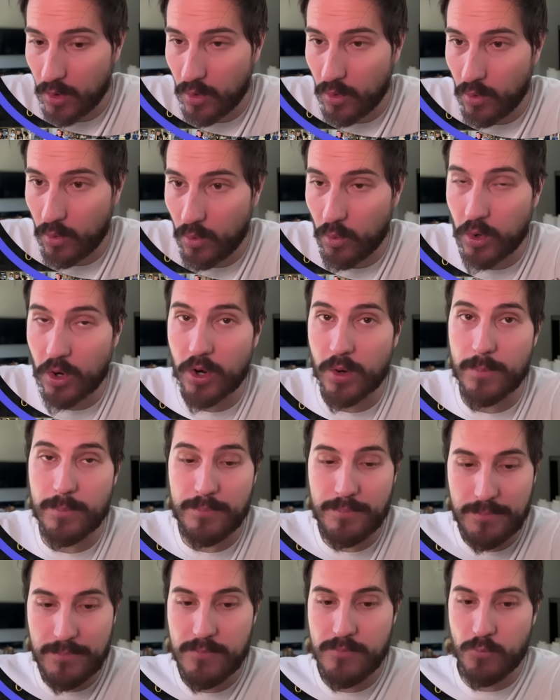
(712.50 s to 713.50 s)

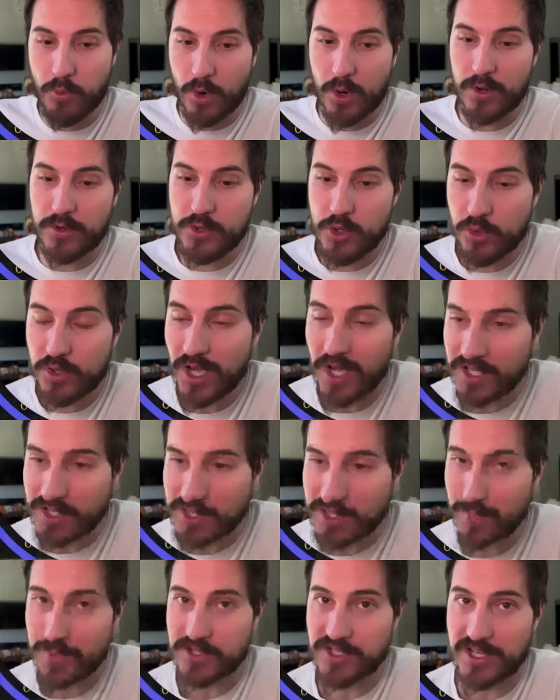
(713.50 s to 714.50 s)
were new
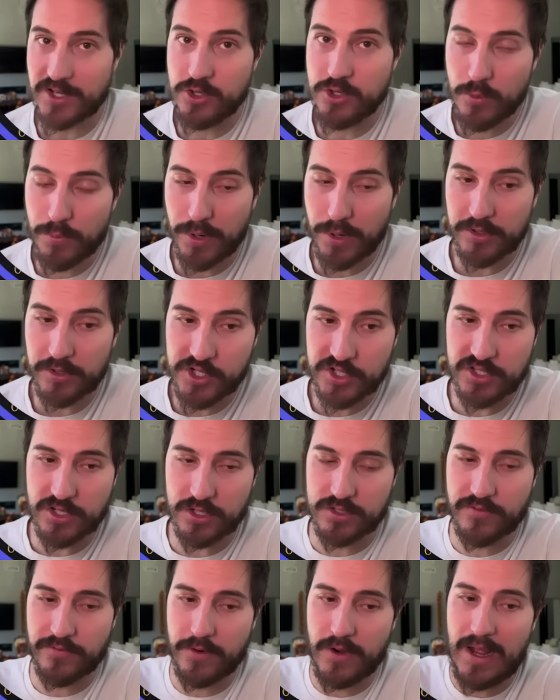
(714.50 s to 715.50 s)
customers, like new
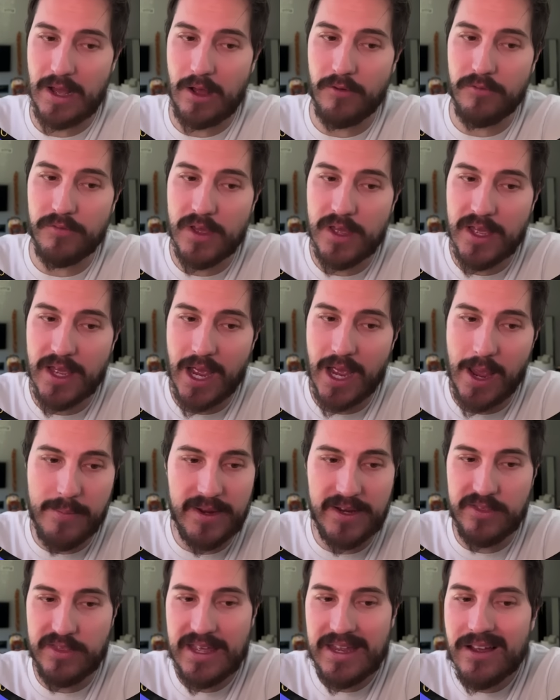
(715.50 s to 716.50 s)
purchasers for Elf. I
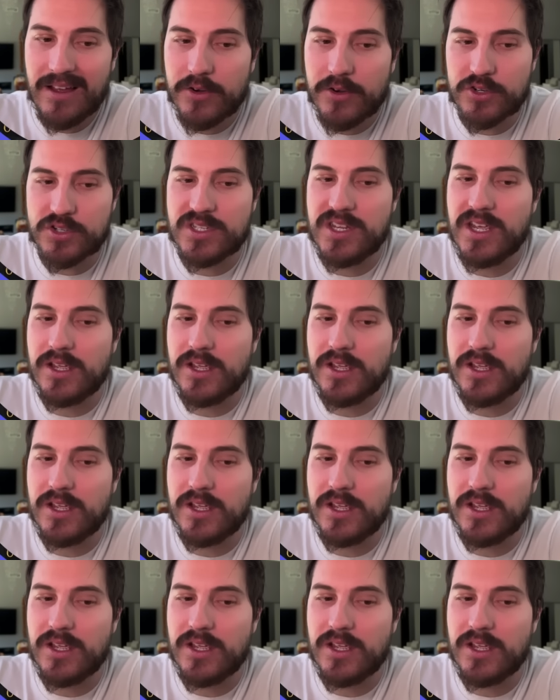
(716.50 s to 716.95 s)
mean, they understand